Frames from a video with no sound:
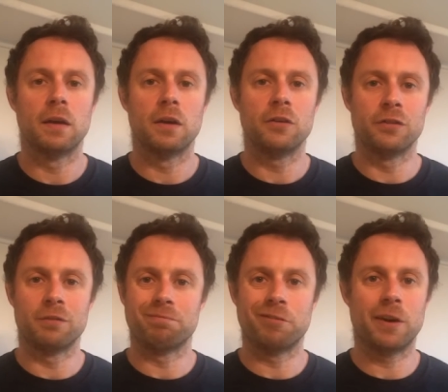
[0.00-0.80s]
just
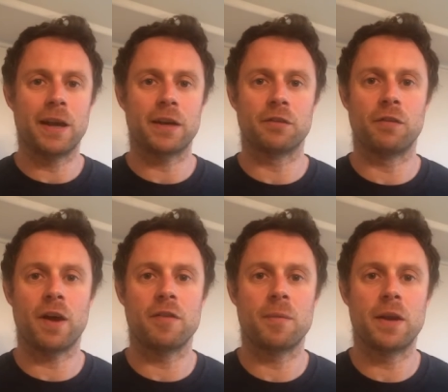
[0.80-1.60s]
for the next
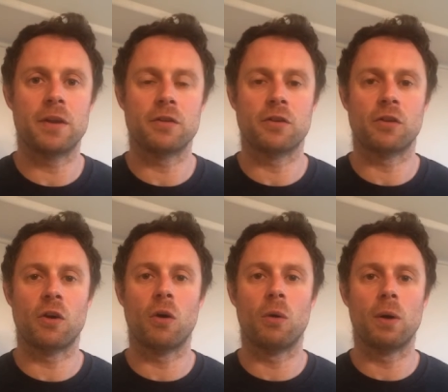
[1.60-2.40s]
5 minutes or
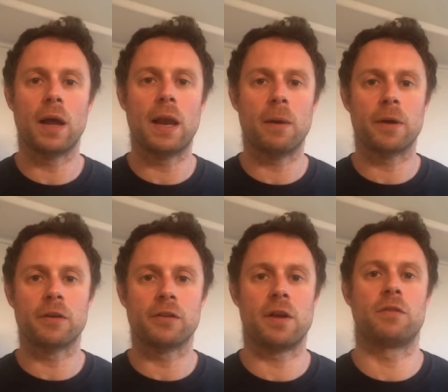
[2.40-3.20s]
so, allowing
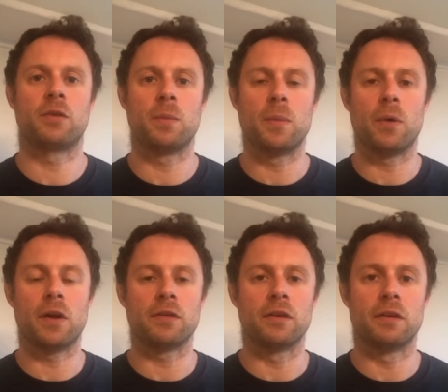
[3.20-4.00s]
ourselves to be
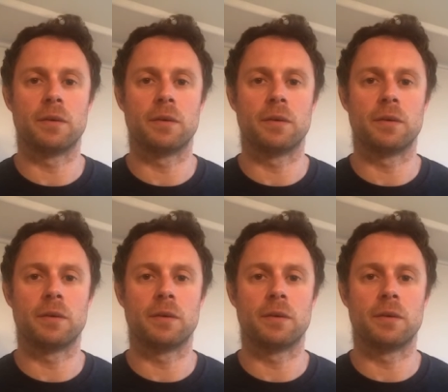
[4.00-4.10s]
present.